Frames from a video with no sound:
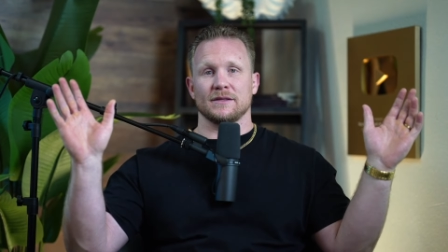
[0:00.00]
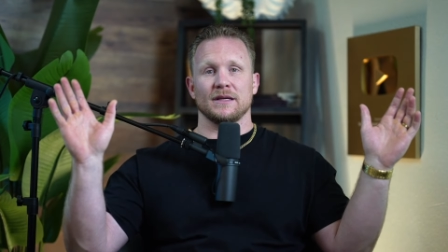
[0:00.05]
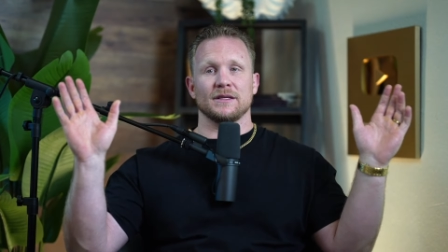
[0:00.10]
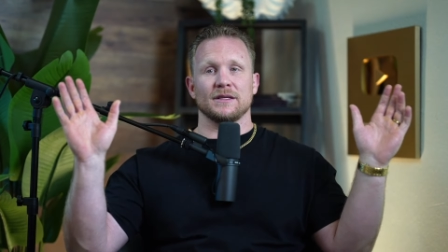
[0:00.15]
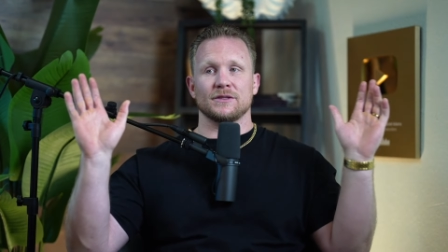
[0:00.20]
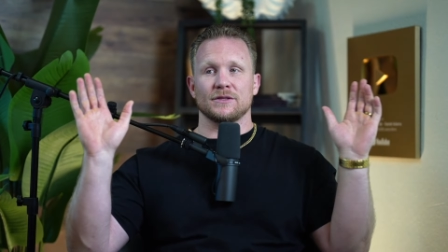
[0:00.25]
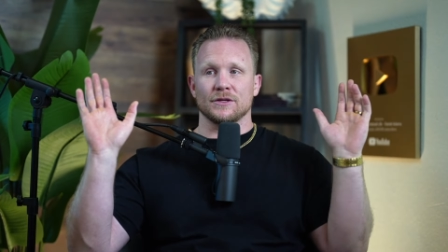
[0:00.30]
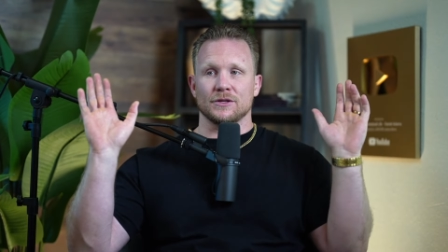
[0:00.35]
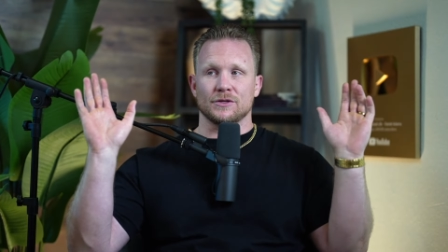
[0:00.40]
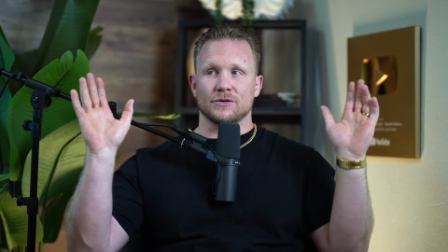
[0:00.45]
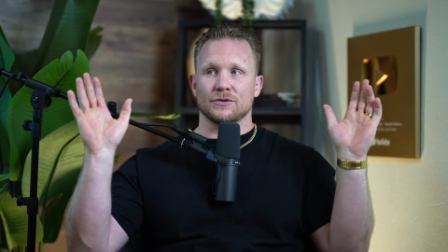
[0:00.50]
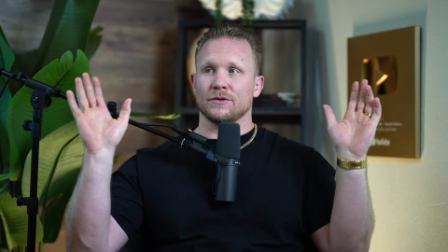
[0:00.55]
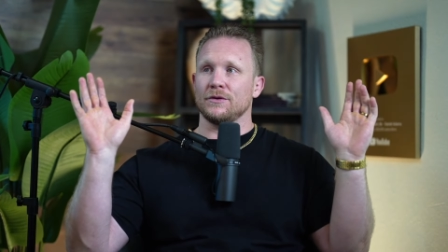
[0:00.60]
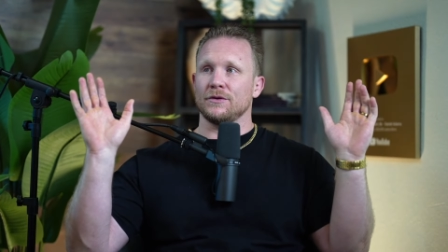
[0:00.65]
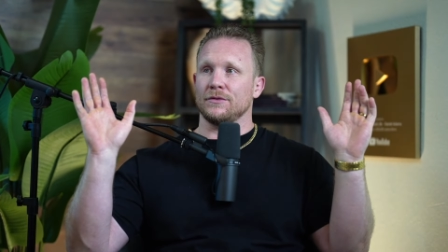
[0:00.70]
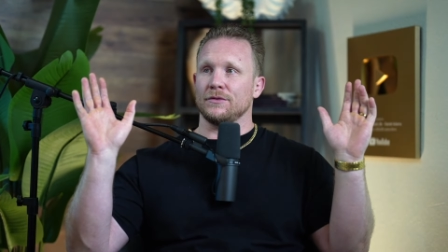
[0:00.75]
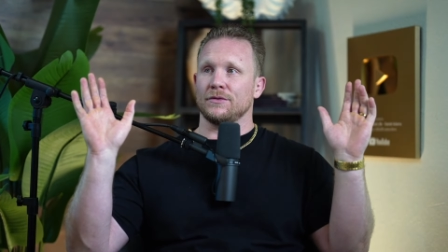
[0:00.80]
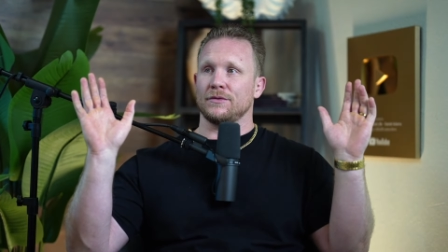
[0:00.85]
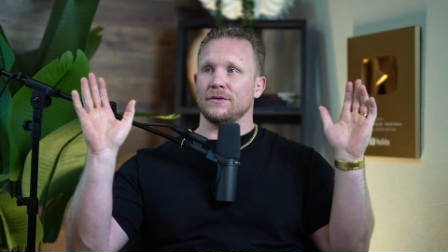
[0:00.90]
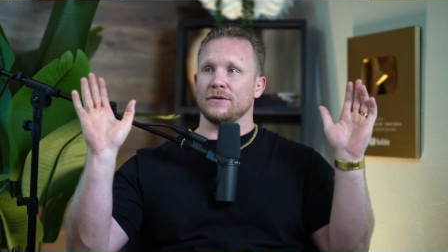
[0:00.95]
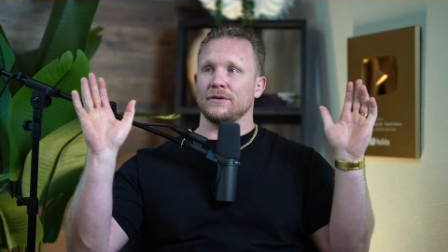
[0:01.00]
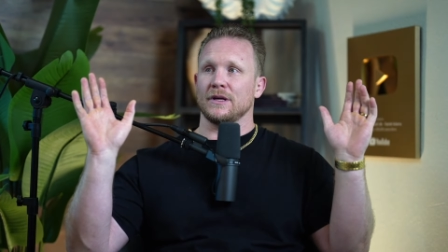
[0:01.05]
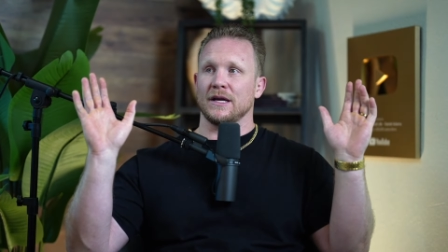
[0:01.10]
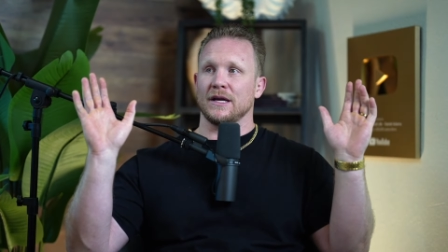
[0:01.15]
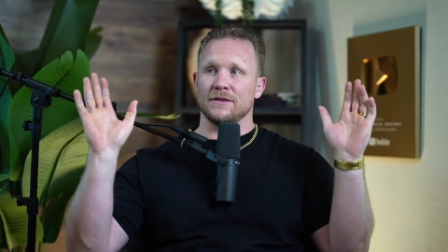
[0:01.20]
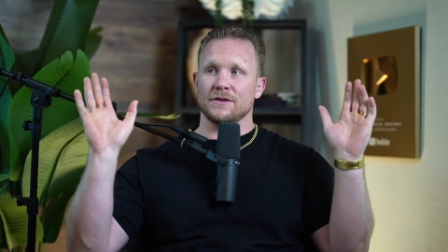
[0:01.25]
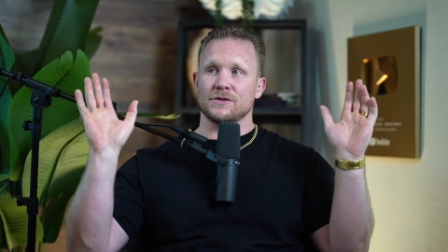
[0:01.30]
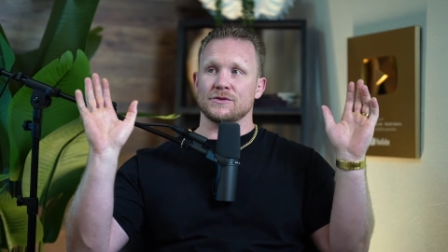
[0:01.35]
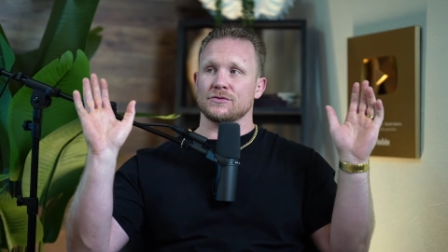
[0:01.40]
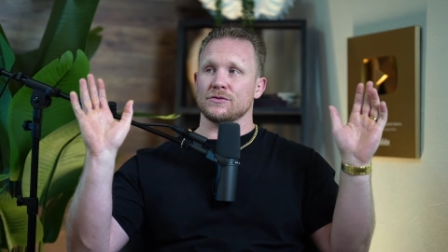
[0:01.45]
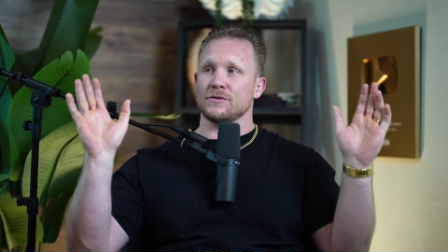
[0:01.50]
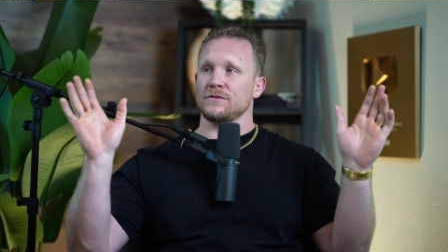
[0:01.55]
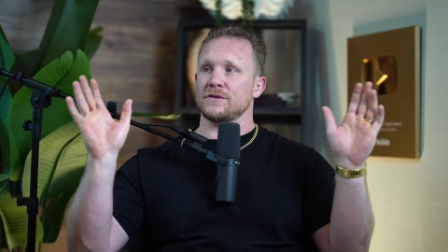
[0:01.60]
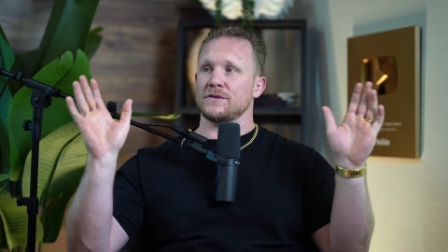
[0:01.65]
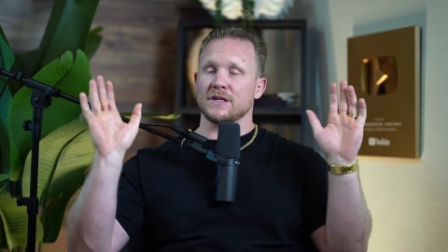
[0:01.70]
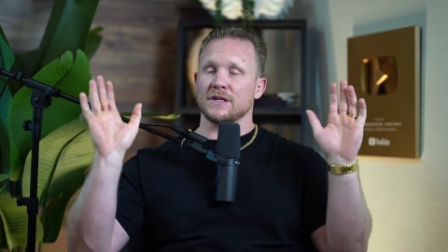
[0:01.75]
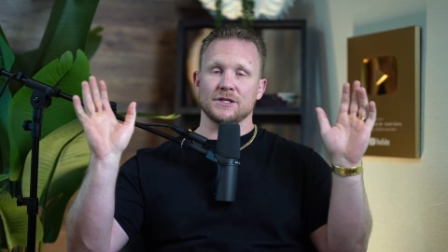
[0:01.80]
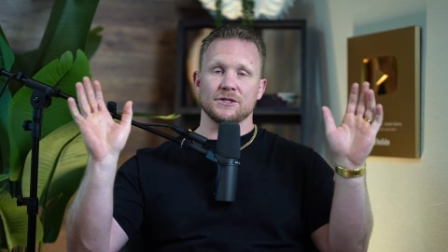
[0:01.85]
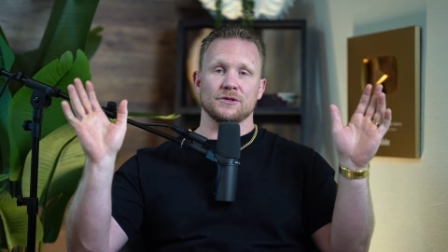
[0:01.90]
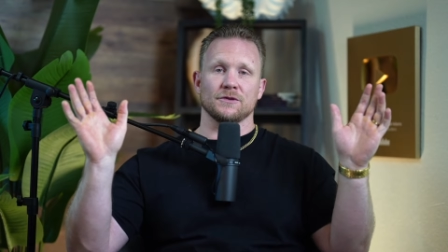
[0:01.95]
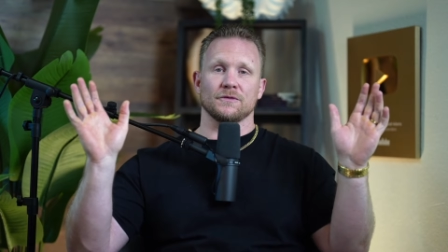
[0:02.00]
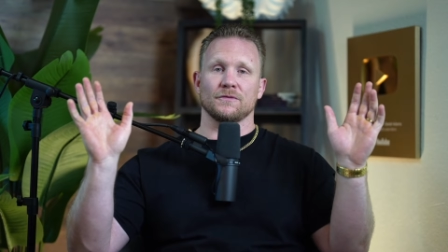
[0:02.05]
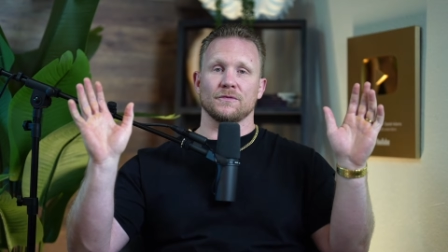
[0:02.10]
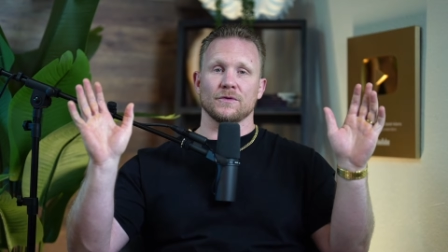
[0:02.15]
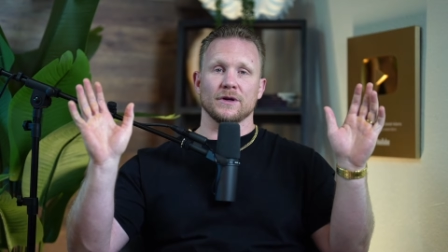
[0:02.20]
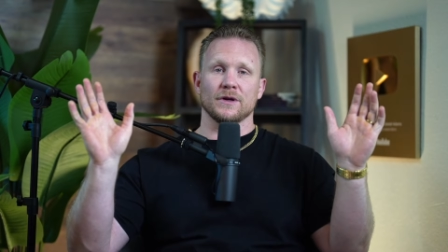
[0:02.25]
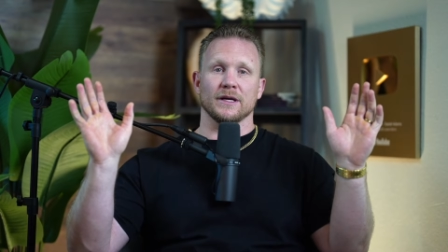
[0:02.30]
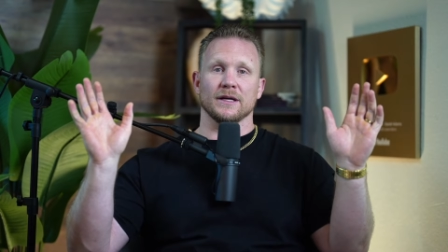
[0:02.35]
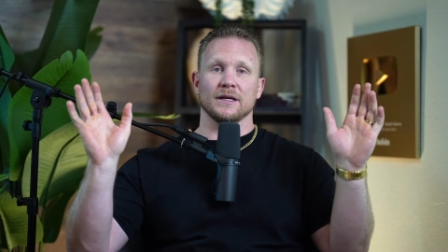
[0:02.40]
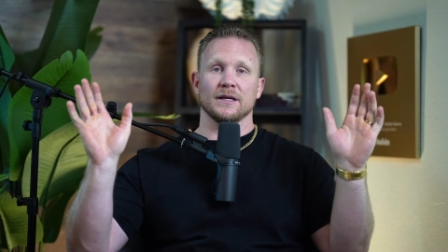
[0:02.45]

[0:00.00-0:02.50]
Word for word: It's the truth, and the truth sets you free.